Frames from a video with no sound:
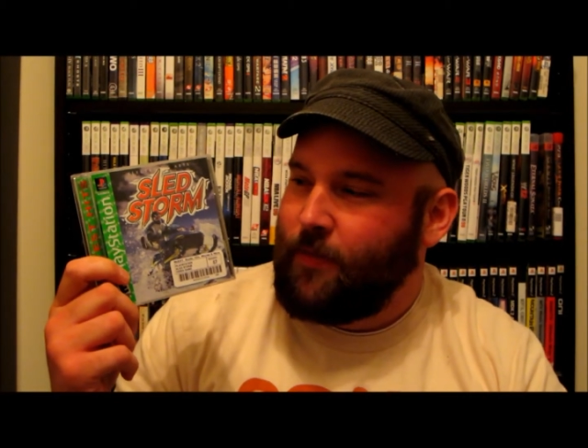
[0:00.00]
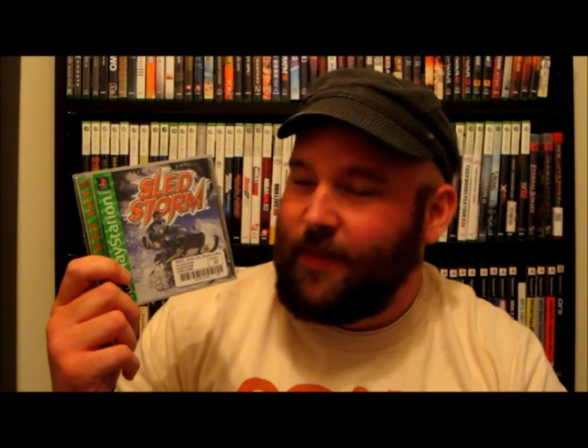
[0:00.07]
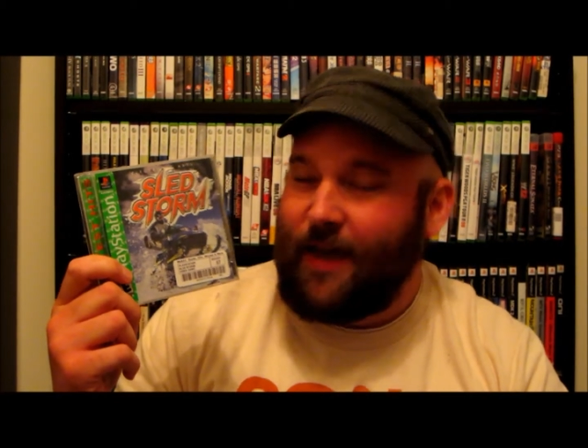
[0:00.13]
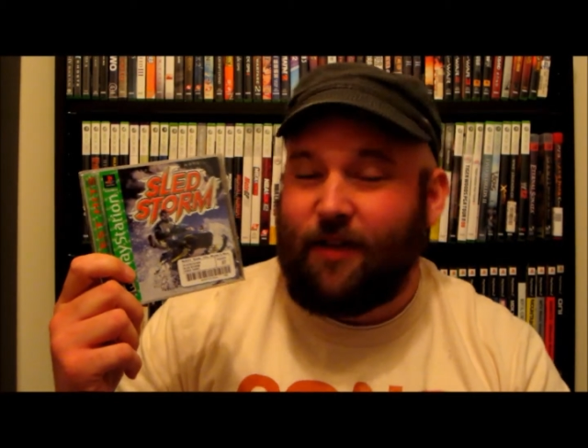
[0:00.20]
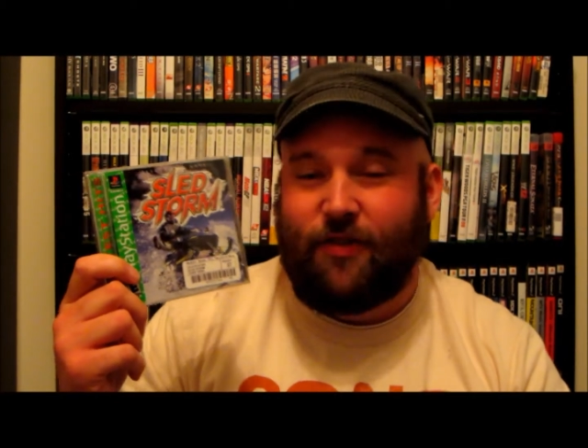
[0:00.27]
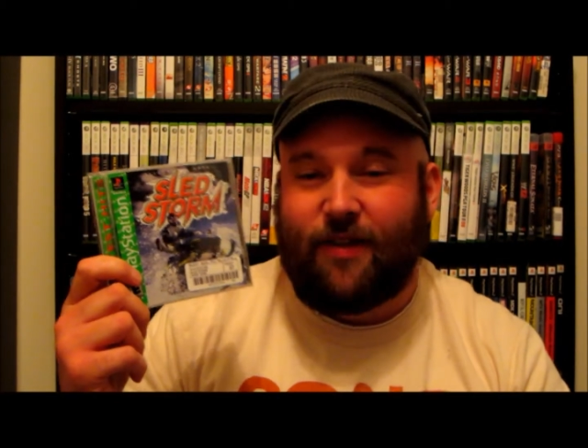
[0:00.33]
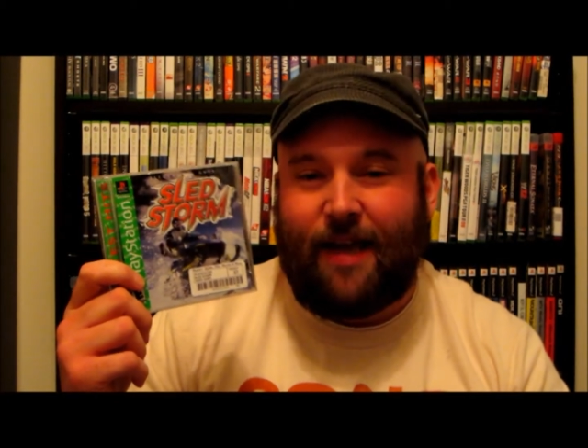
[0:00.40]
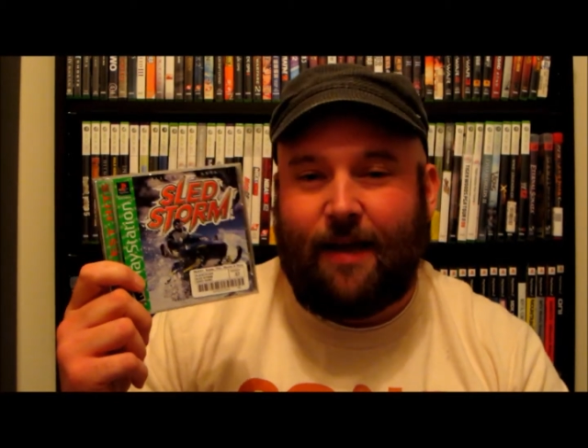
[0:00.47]

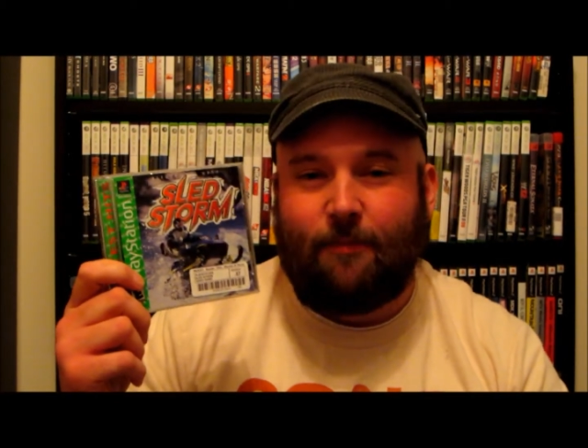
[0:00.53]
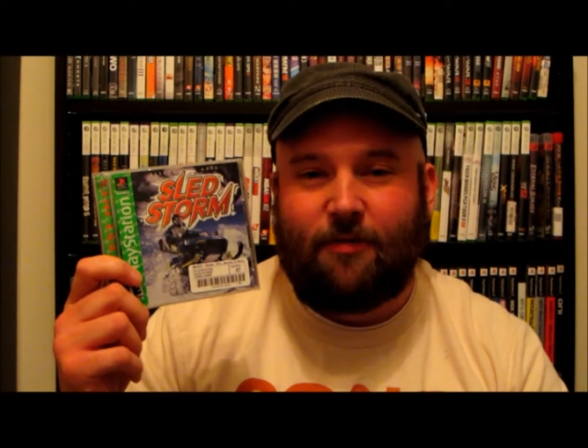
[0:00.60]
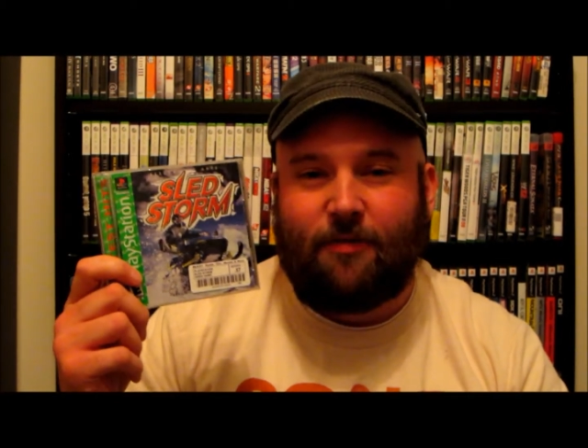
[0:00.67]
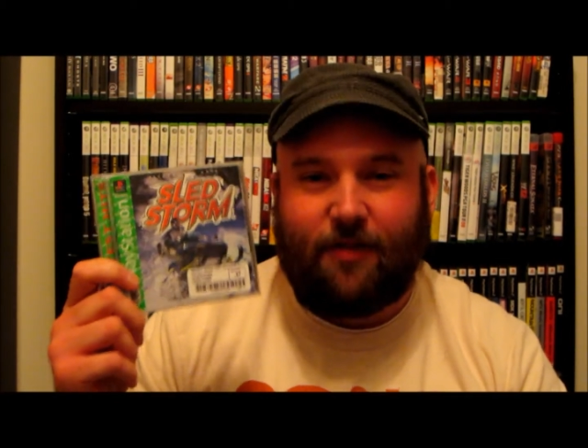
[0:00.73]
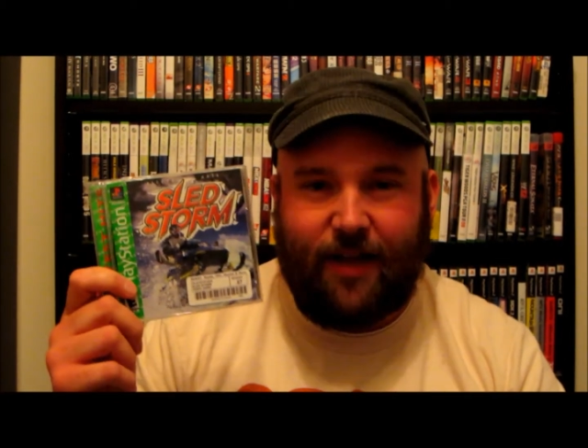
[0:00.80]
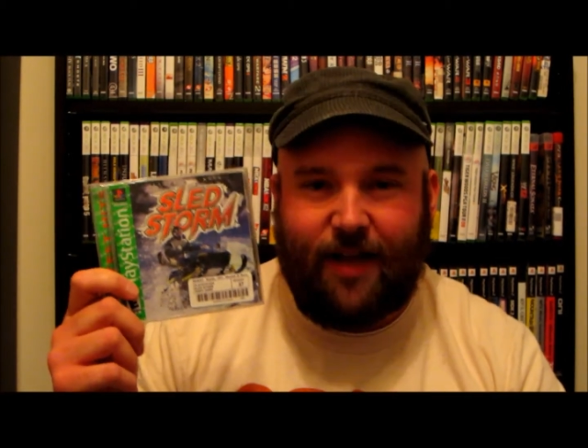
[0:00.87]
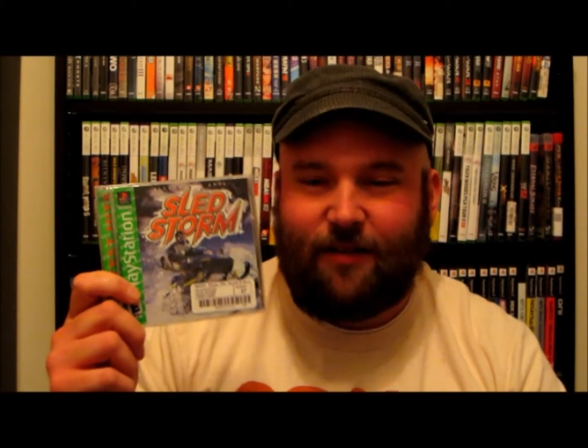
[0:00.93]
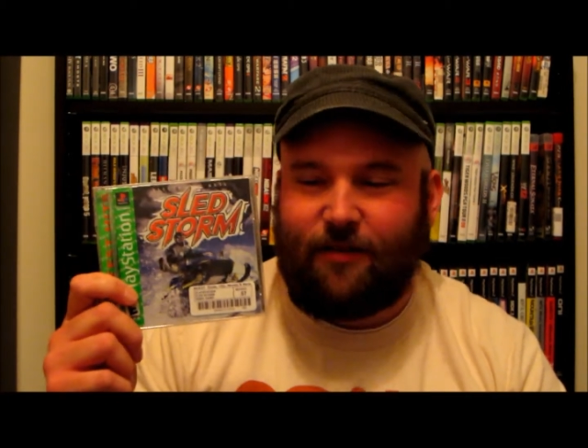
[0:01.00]
That is the game
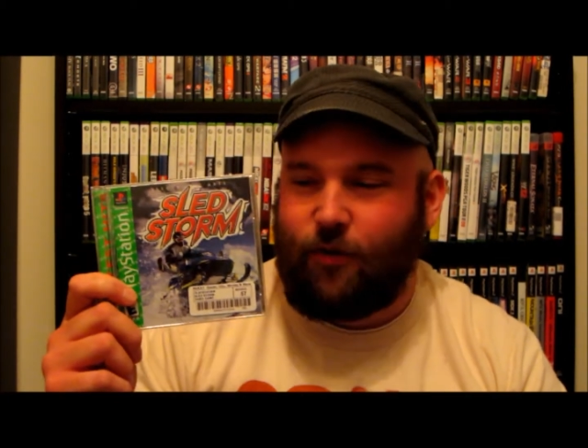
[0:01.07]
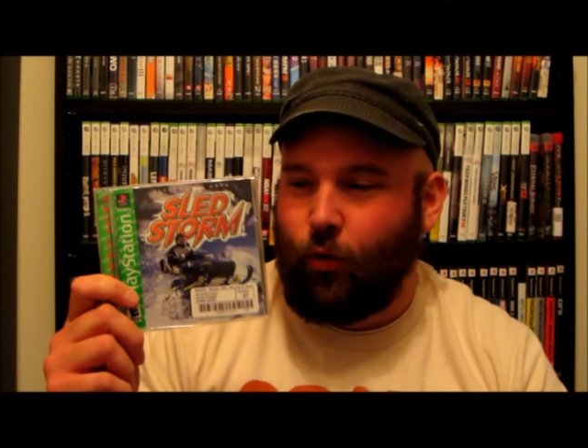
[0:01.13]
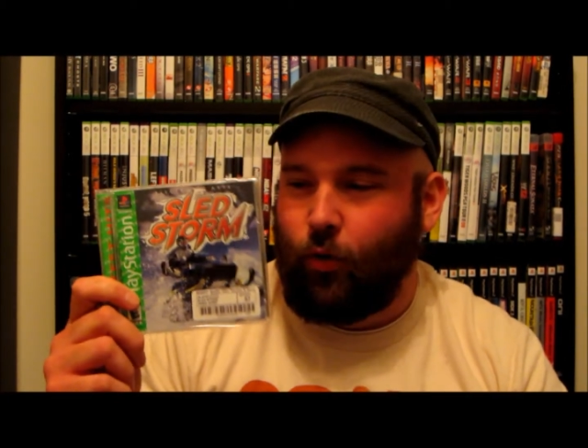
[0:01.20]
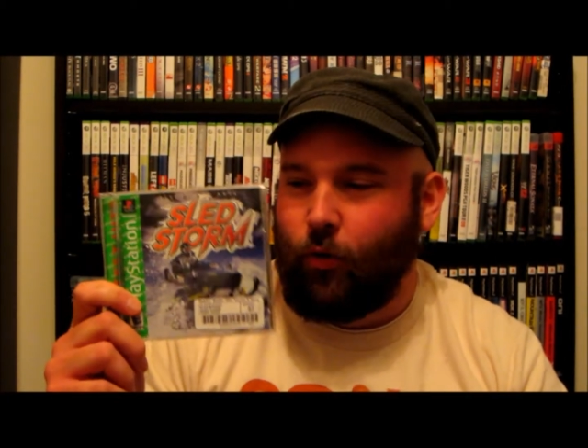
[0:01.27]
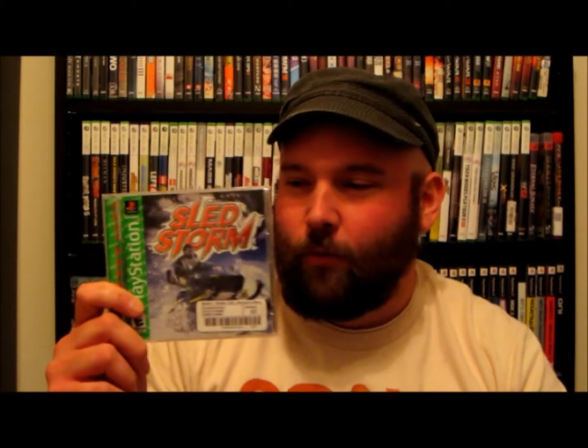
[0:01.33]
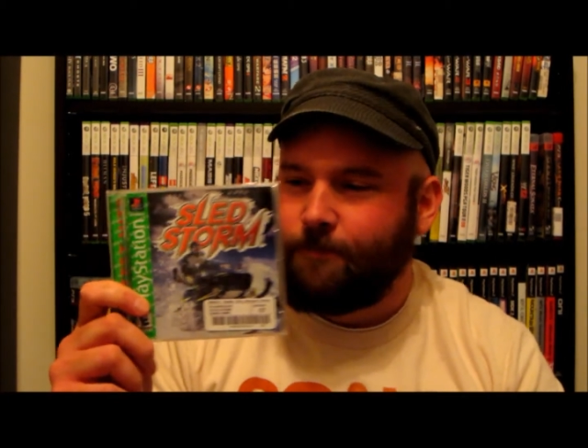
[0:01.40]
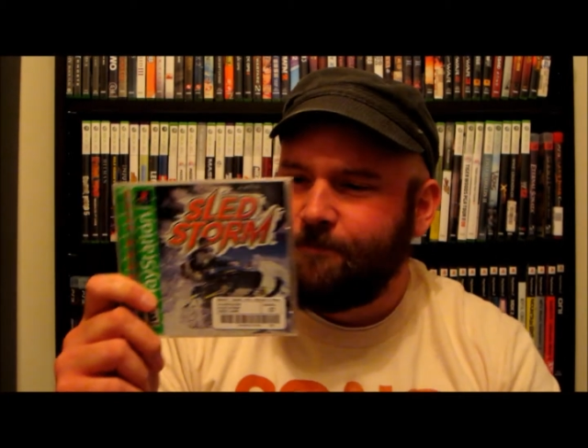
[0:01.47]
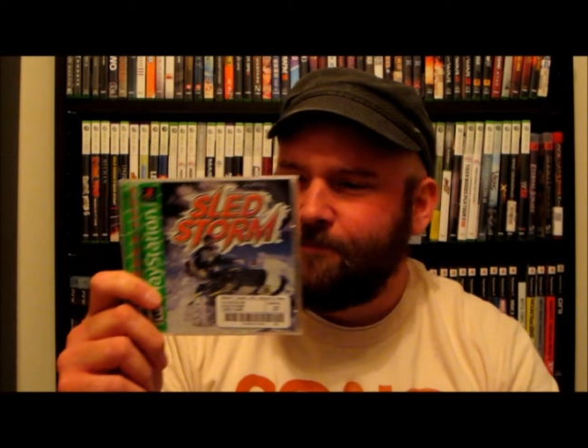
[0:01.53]
Sled
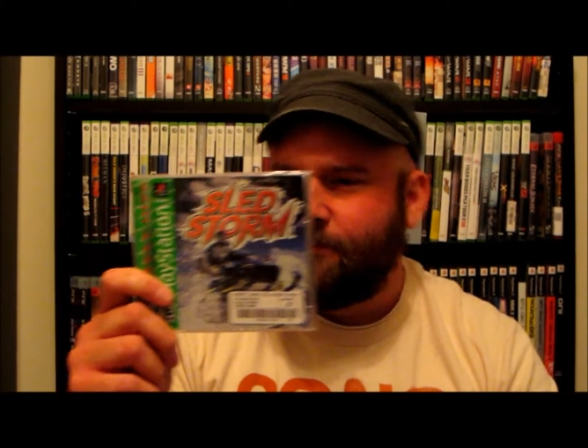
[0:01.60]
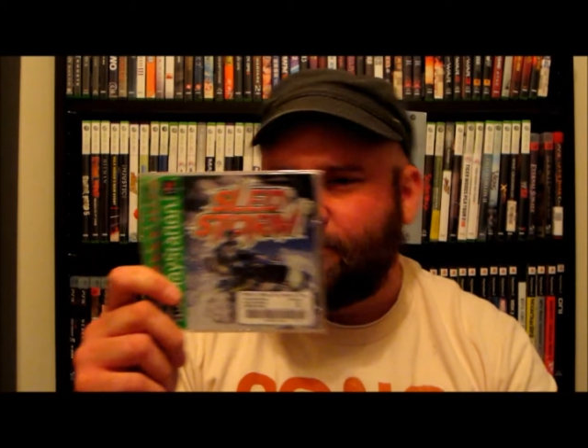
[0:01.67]
Storm.